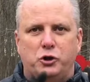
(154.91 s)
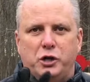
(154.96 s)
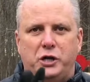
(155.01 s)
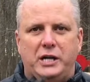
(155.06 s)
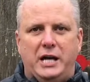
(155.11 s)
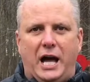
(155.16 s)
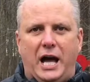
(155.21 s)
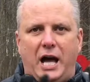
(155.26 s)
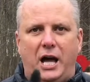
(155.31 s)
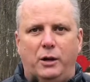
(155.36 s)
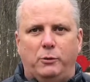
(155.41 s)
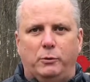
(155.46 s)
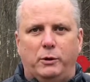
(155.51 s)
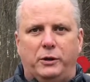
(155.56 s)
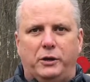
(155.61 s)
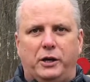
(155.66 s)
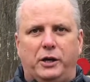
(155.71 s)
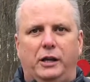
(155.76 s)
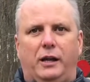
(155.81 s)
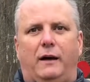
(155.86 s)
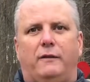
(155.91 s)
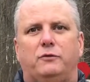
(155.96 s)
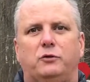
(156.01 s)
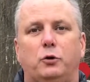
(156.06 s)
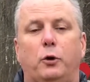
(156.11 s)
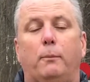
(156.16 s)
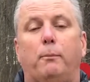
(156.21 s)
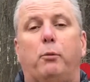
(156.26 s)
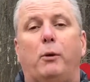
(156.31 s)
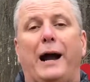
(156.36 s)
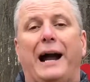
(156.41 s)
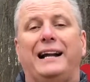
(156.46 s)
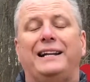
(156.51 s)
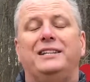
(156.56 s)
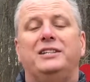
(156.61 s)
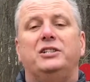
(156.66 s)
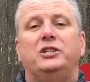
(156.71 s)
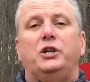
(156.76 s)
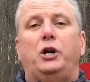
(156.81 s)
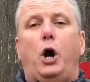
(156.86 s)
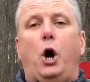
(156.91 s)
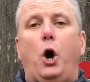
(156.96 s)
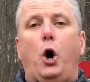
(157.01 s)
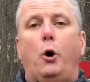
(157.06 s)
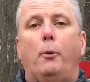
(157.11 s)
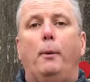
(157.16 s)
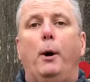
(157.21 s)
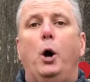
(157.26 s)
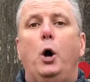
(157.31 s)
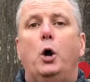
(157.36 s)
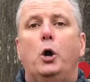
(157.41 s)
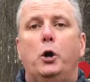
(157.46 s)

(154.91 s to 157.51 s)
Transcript: your gun with your gloves on. Practice at home.